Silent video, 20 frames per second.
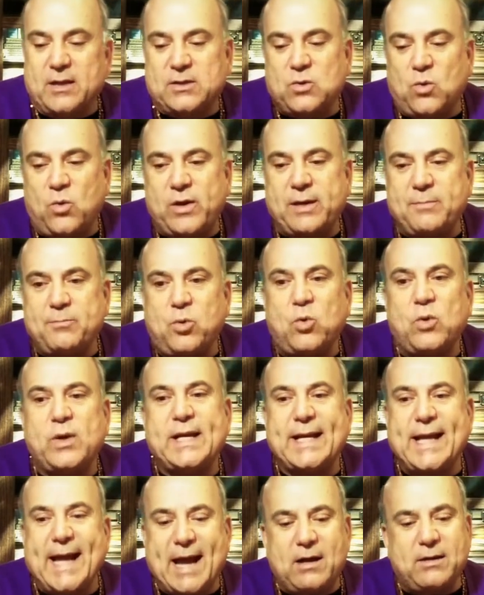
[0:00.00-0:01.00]
So what I'm
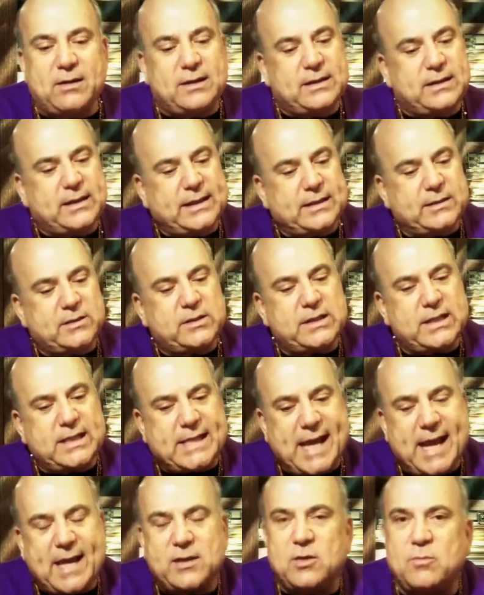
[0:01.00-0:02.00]
pointing out
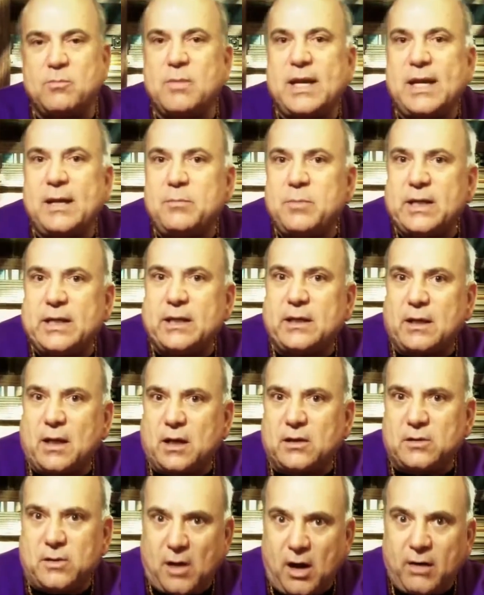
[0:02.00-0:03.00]
is, yeah, you may be
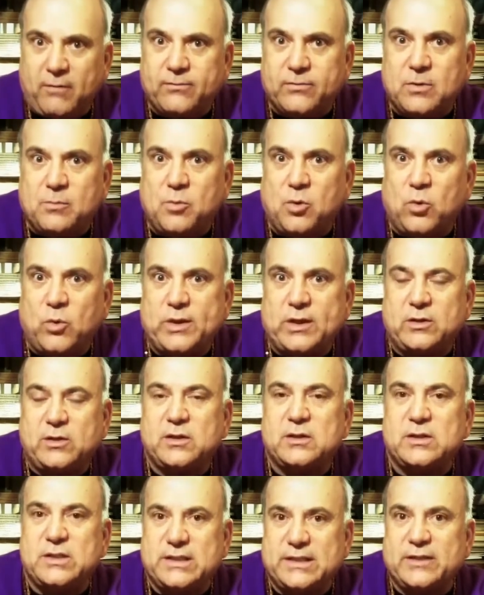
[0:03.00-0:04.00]
uncomfortable when you
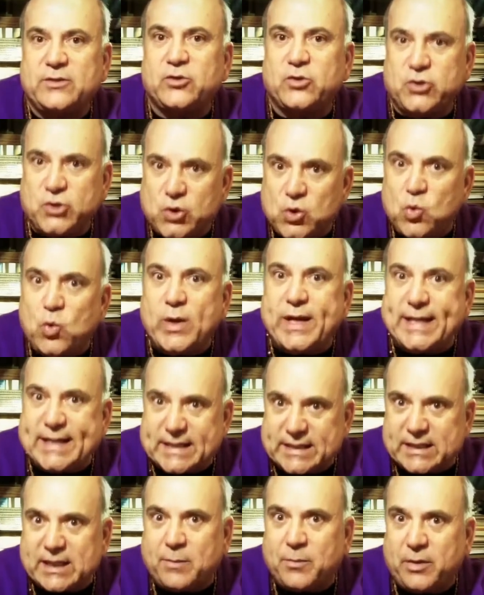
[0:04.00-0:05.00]
consider
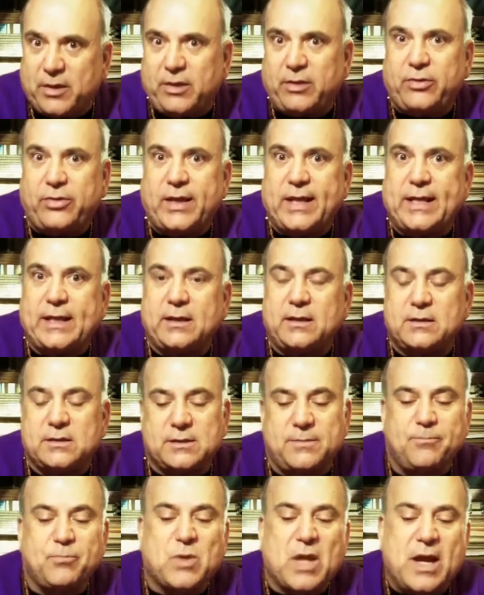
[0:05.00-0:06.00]
doing some of the
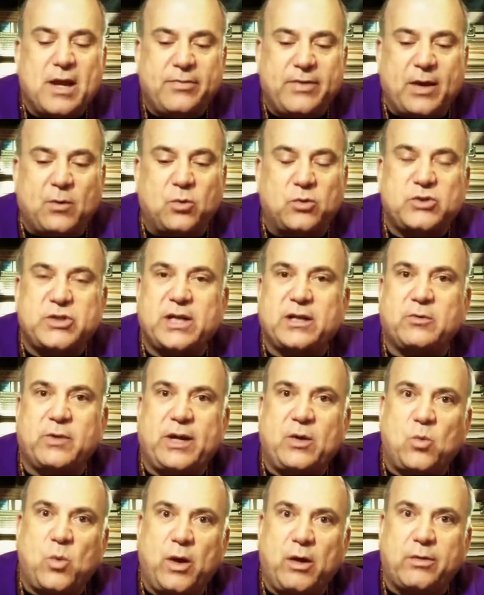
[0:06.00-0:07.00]
things that will
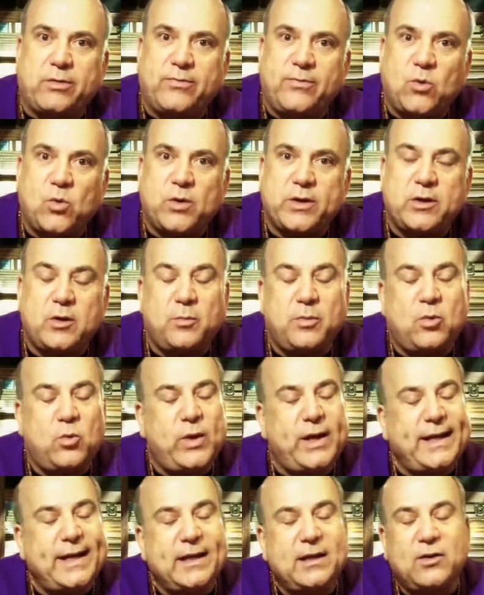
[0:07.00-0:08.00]
generate wealth for you,
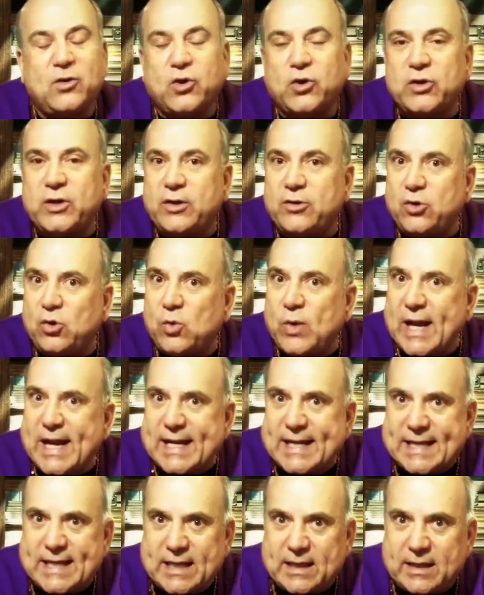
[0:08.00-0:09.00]
but we can learn to do
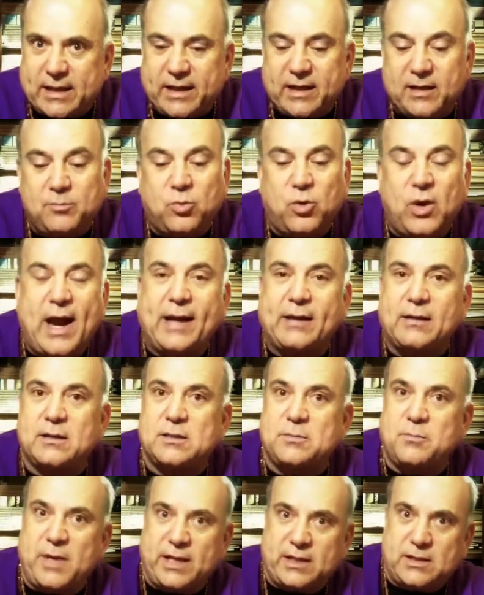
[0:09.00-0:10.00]
anything, and
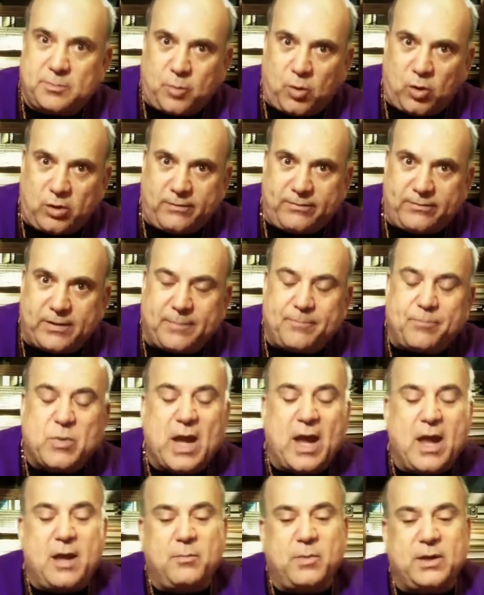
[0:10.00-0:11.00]
practice makes perfect.
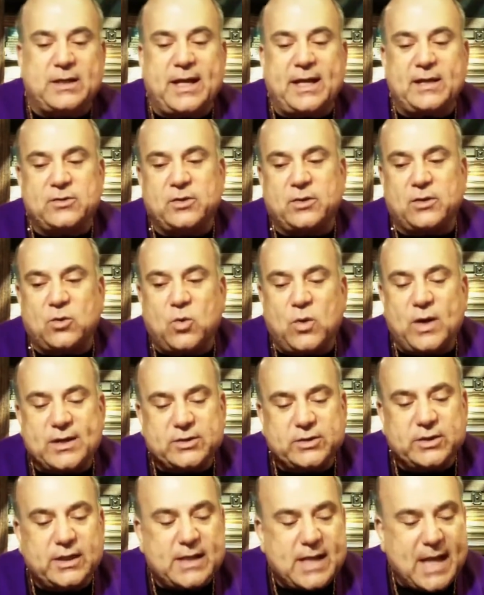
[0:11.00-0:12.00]
But to answer the
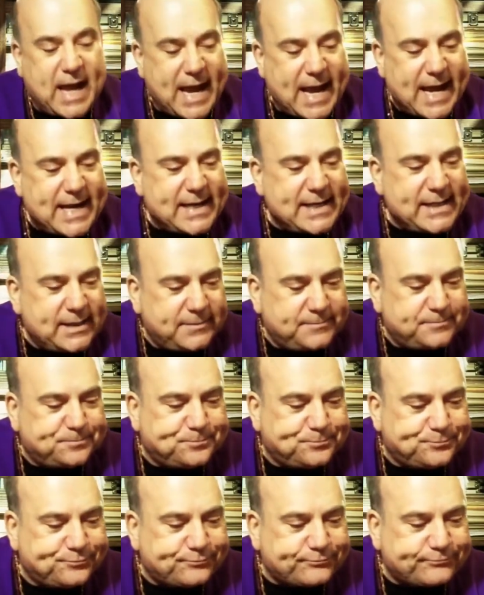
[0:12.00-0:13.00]
question, I
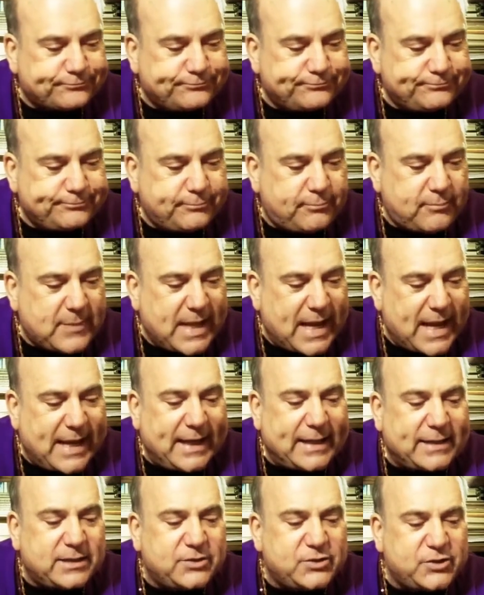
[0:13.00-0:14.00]

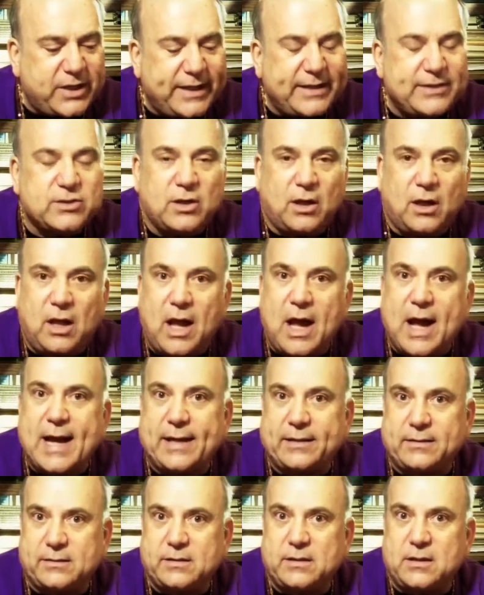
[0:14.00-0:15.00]
had to change a
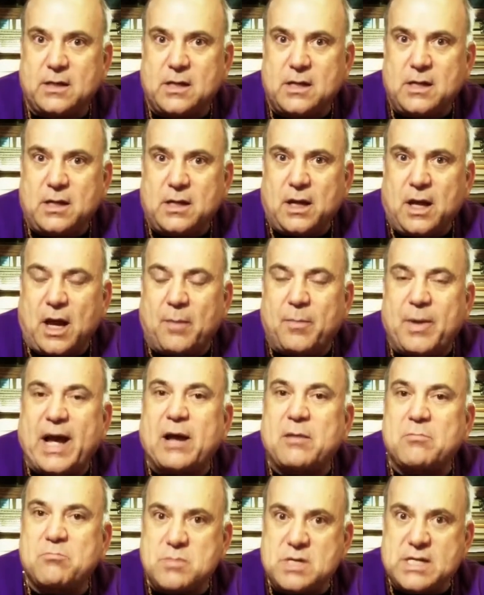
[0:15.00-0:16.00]
lot
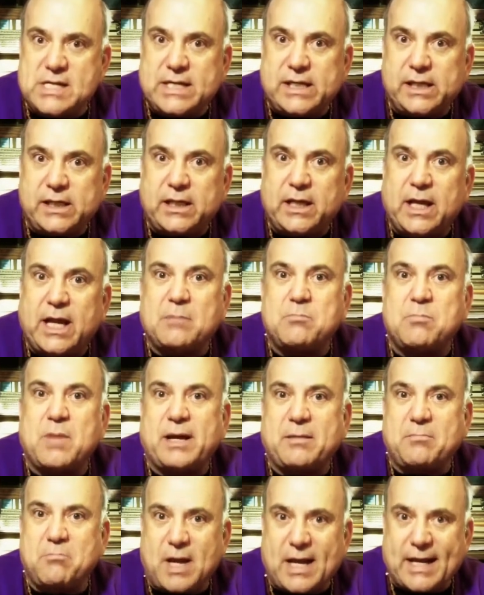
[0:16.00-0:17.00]
about me and
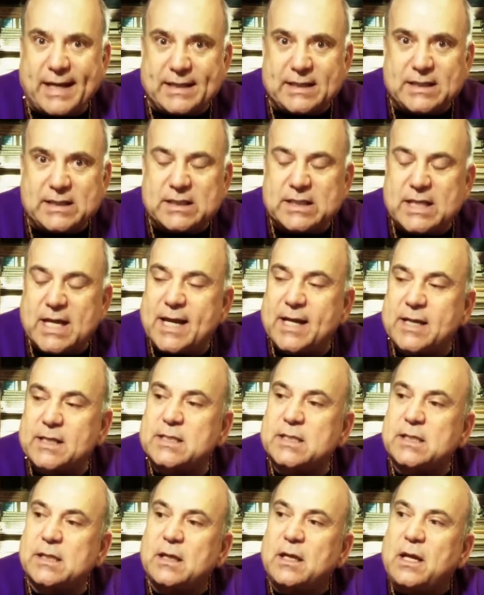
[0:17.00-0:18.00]
my
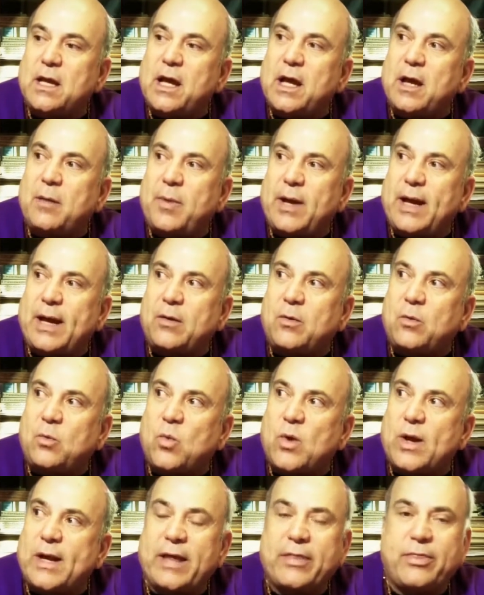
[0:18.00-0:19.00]
mindset,
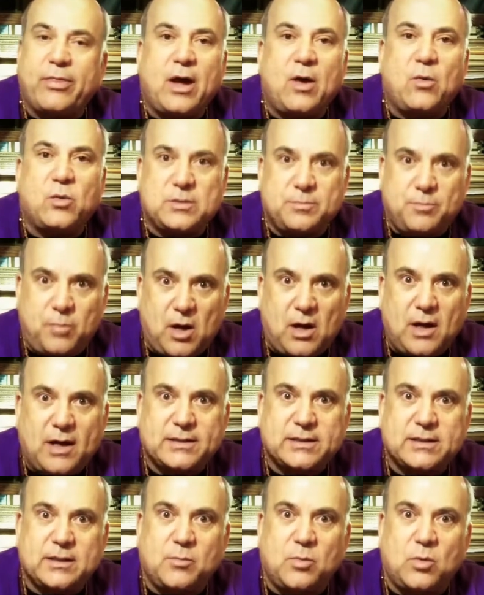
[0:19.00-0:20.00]
about what I thought was
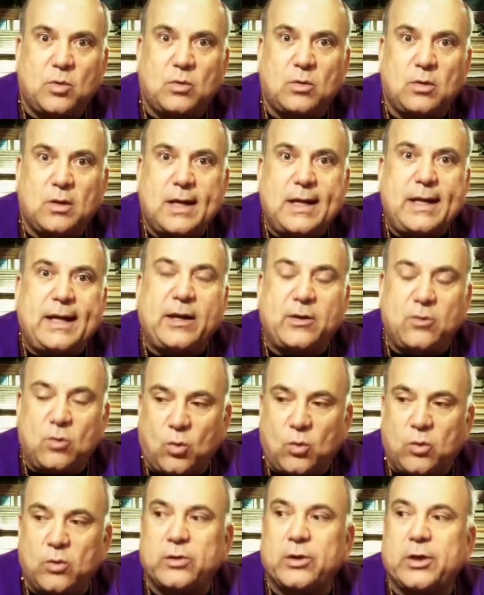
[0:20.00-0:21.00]
possible in
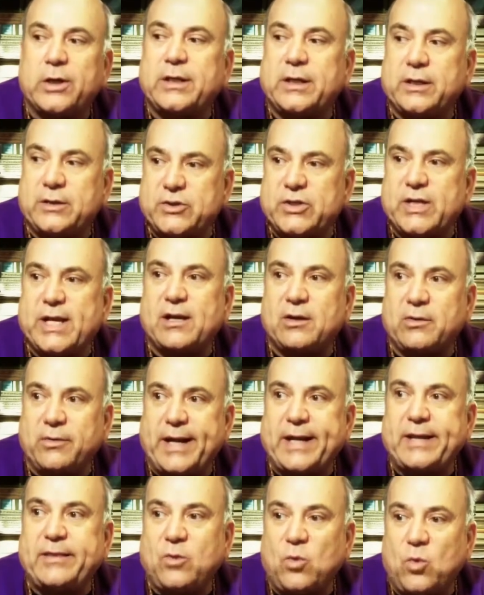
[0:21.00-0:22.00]
order to
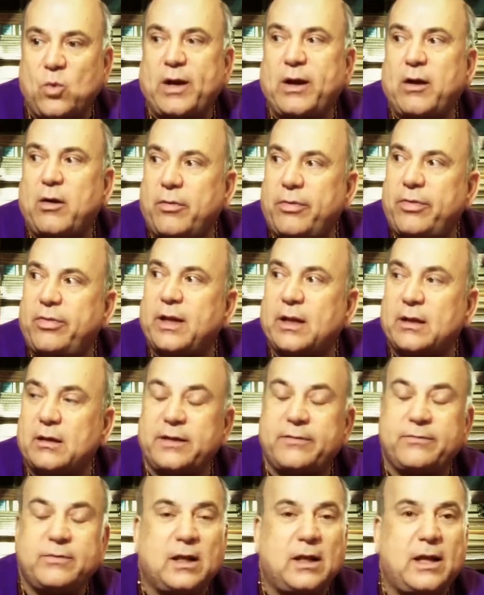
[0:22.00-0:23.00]
generate the wealth and
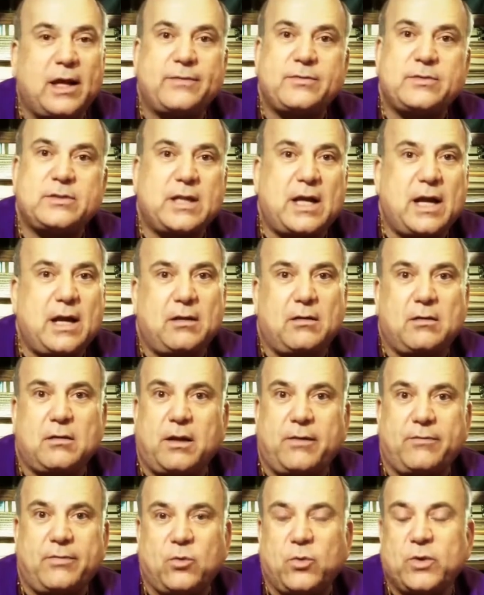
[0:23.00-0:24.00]
live the
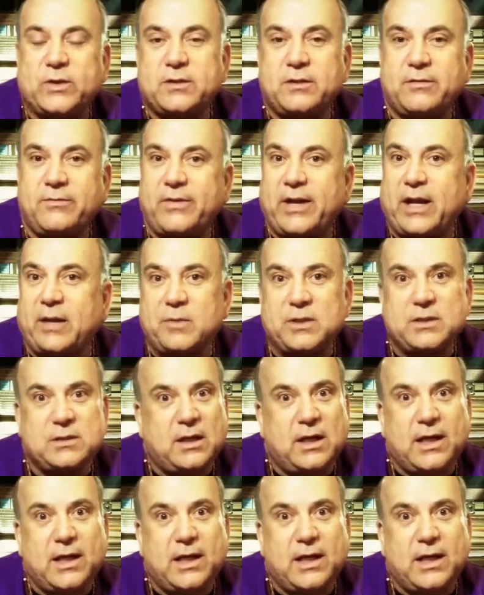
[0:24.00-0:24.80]
lifestyle of the rich and famous